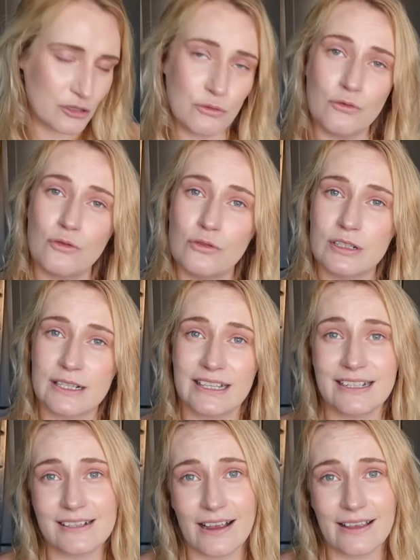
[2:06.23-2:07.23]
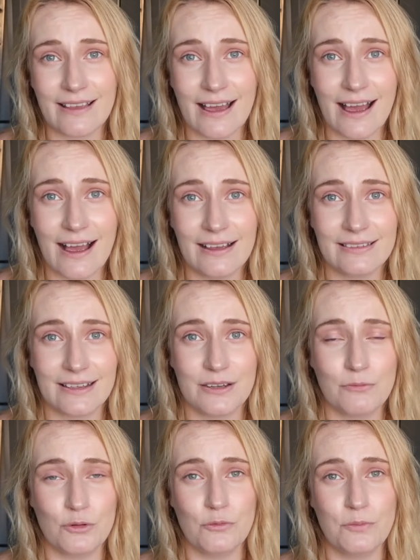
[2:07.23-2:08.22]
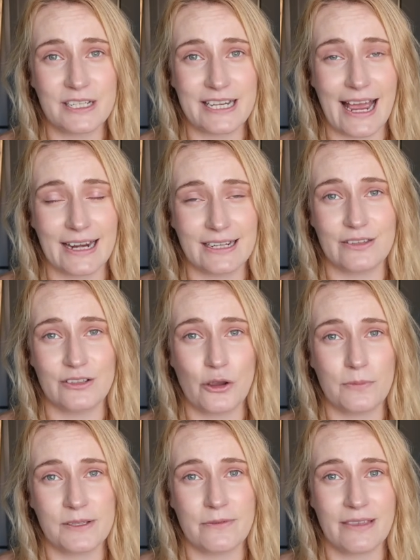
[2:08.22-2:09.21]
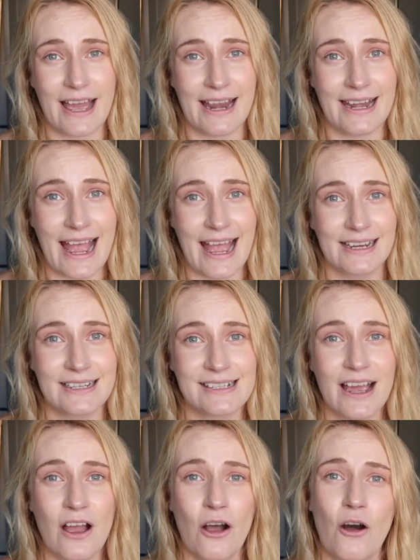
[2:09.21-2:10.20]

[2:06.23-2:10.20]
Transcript: shorts, things like that, that will protect the tops of their legs.